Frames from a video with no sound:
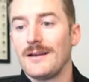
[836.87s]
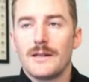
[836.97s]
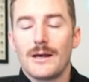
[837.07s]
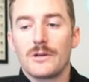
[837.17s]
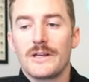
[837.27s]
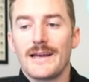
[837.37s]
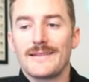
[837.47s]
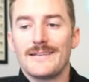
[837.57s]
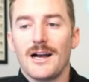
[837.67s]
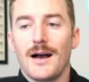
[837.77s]
Now, looking at
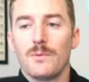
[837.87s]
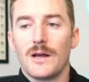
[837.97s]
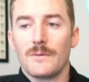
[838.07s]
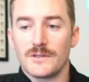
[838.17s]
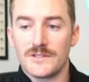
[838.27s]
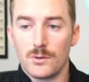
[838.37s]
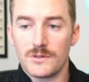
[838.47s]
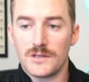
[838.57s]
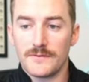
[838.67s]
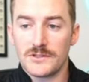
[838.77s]
the top line
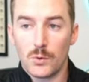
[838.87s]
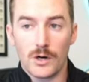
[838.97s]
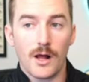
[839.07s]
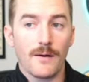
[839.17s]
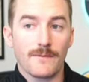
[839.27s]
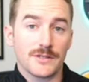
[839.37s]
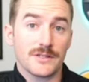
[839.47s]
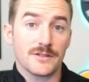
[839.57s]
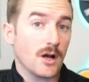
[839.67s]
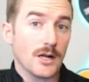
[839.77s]
results of squared up
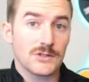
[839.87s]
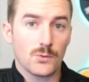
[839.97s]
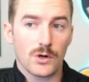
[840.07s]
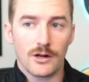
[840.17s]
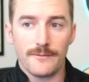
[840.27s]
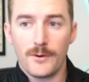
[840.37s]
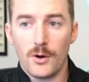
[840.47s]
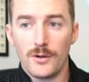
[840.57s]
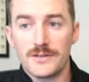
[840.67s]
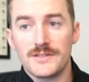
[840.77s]
versus non squared up
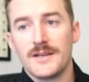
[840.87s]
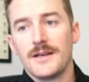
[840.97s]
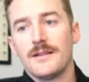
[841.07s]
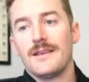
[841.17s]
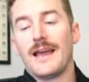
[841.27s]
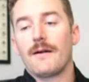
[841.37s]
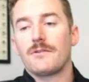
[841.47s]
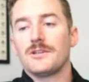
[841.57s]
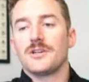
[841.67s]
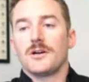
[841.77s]
balls, the
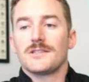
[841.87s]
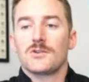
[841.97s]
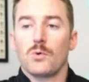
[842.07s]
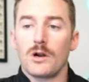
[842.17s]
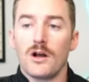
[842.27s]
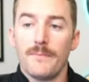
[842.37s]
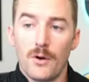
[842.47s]
average on squared up